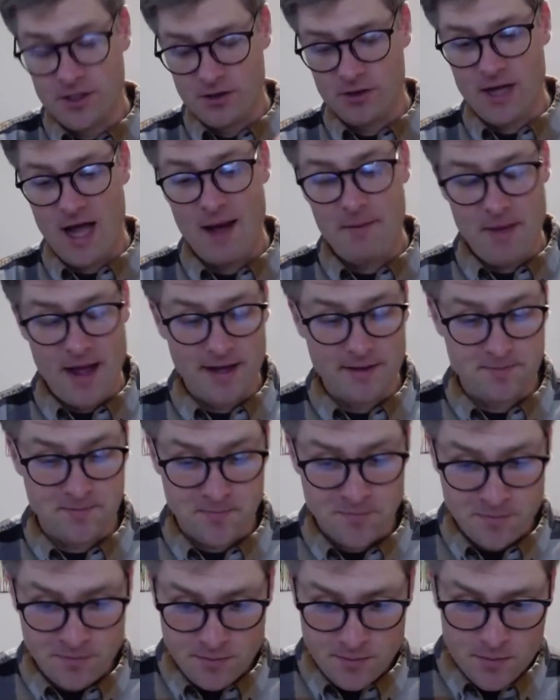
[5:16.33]
combat.
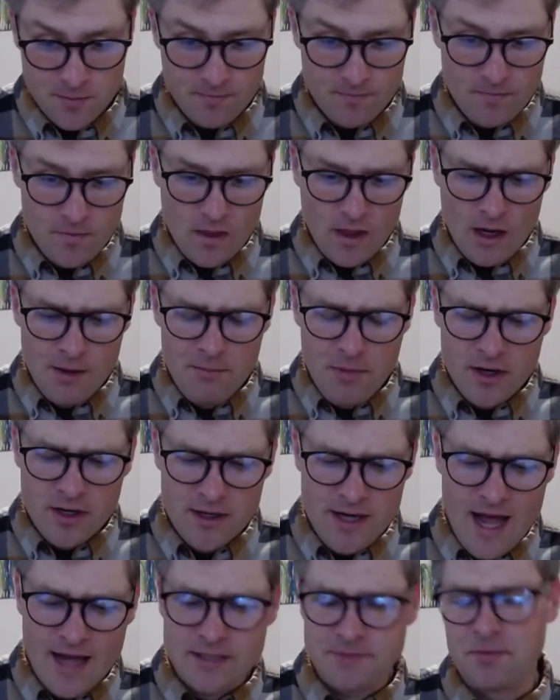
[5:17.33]
But
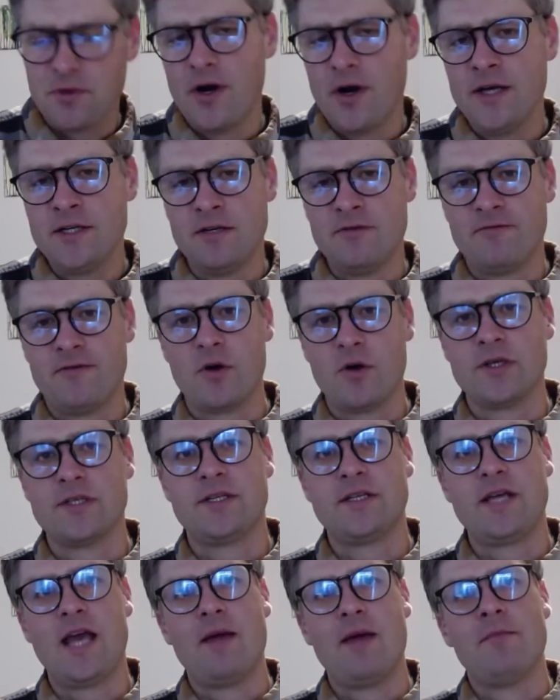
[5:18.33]
an
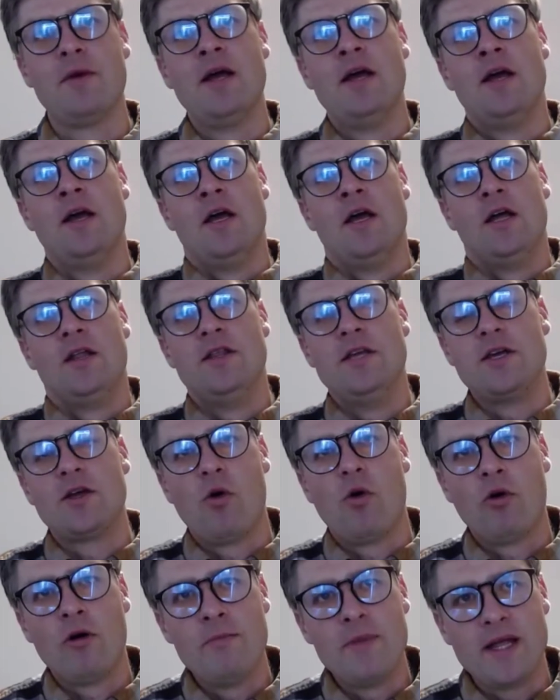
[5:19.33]
exploration-focused game, the
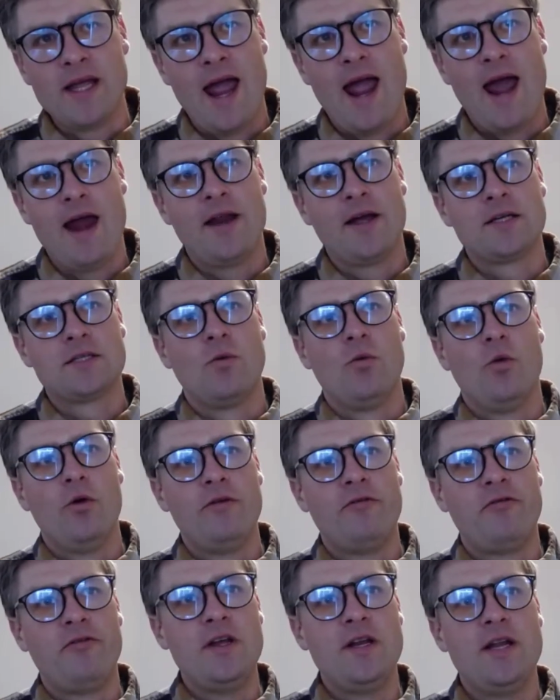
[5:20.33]
core mechanics
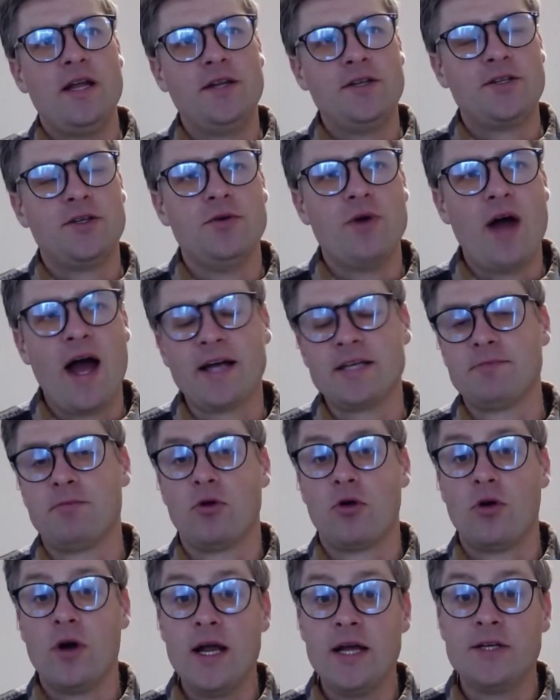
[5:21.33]
would feed into
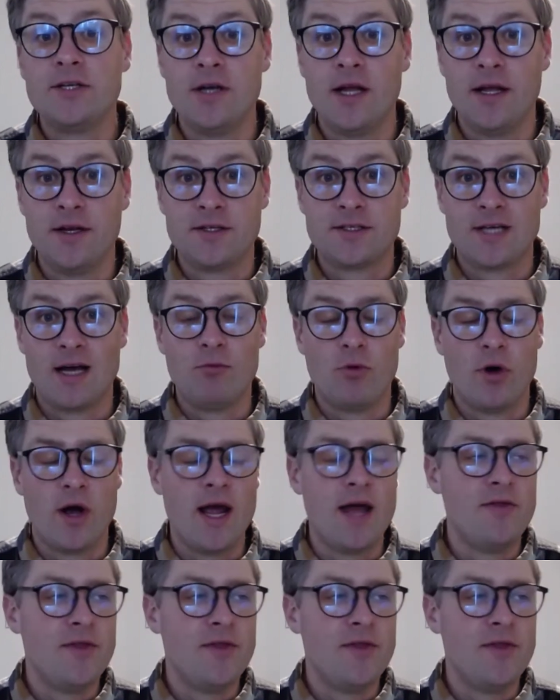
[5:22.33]
exploration in some way.